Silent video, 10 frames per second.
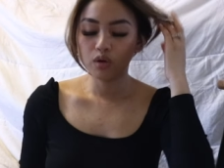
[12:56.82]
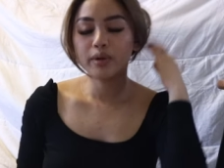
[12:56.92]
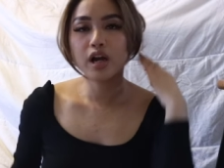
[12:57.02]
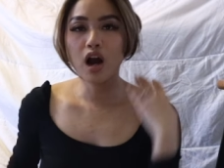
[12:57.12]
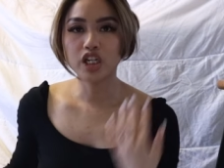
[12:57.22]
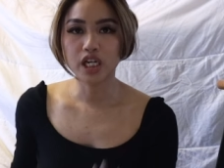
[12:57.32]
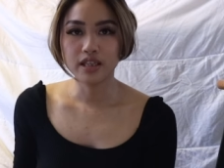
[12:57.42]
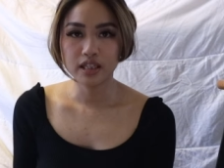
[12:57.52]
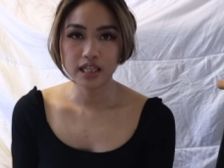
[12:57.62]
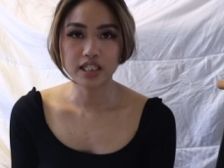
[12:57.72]
my gosh, I
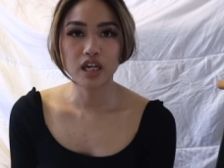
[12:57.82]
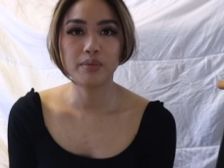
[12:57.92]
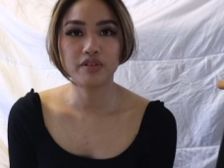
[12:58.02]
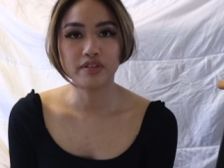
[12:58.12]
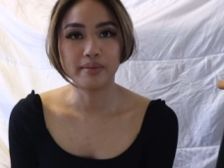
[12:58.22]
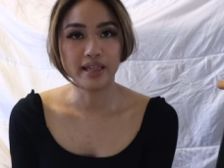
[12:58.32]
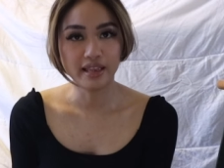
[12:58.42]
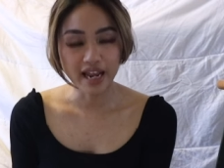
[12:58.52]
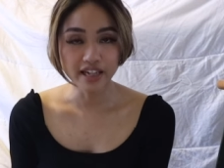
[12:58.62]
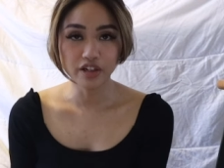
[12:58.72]
think that's coming from my
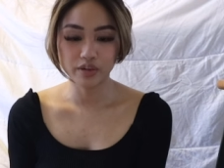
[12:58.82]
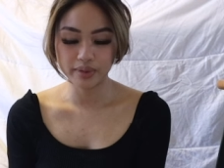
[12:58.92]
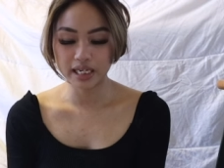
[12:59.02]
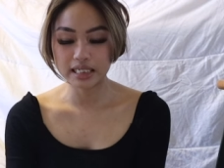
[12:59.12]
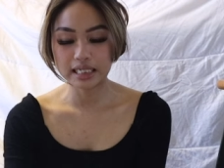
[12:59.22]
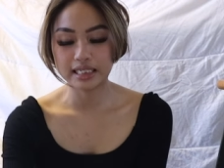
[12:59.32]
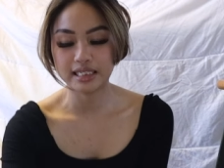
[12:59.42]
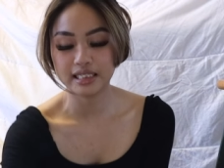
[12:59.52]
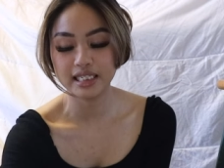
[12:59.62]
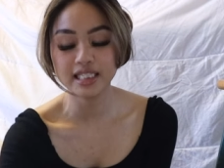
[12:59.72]
lanyard because like
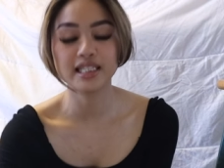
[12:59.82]
this